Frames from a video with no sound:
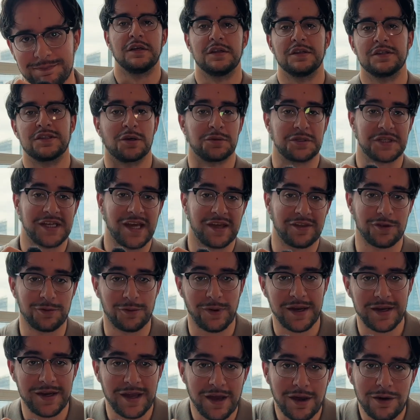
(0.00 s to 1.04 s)
So together
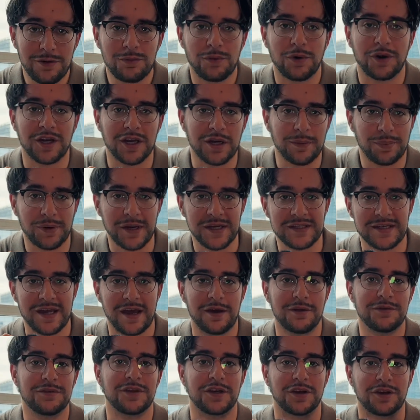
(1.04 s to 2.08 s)
right now, we're going to break
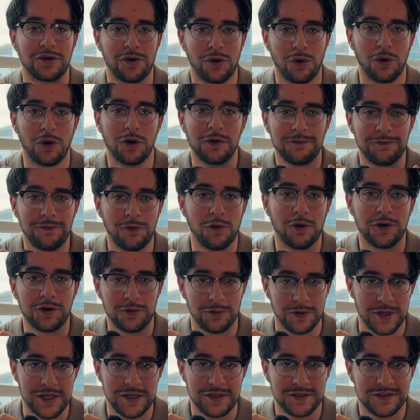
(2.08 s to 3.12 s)
down the core four
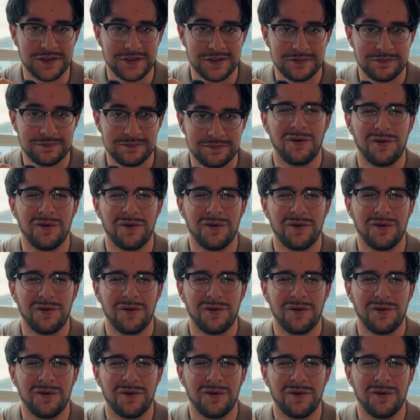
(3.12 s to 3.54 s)
Greeks,